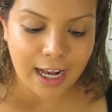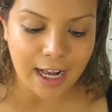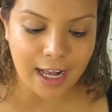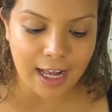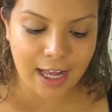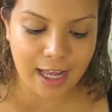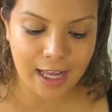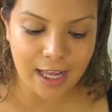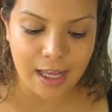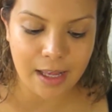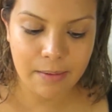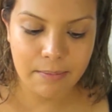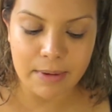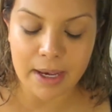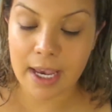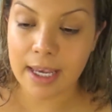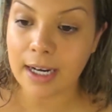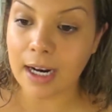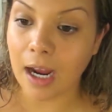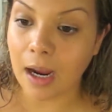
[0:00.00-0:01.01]

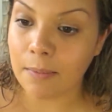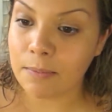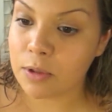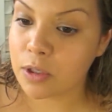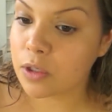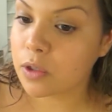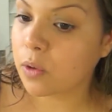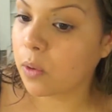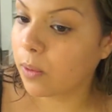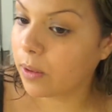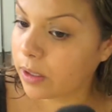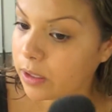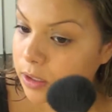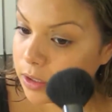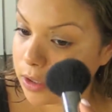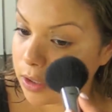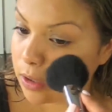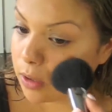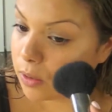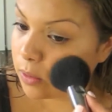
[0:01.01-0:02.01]
And I'm just going
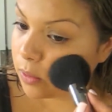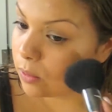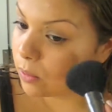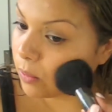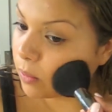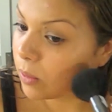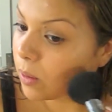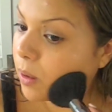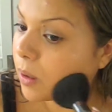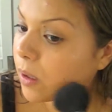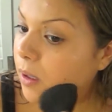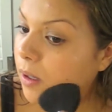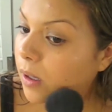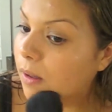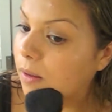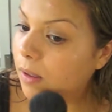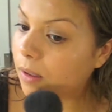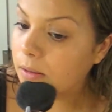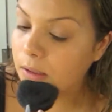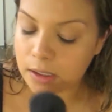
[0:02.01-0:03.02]
to
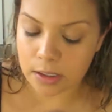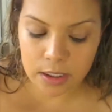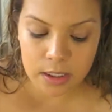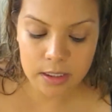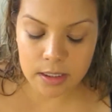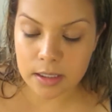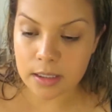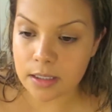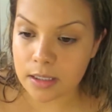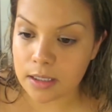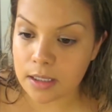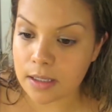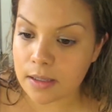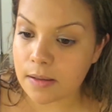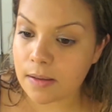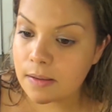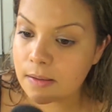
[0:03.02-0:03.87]
just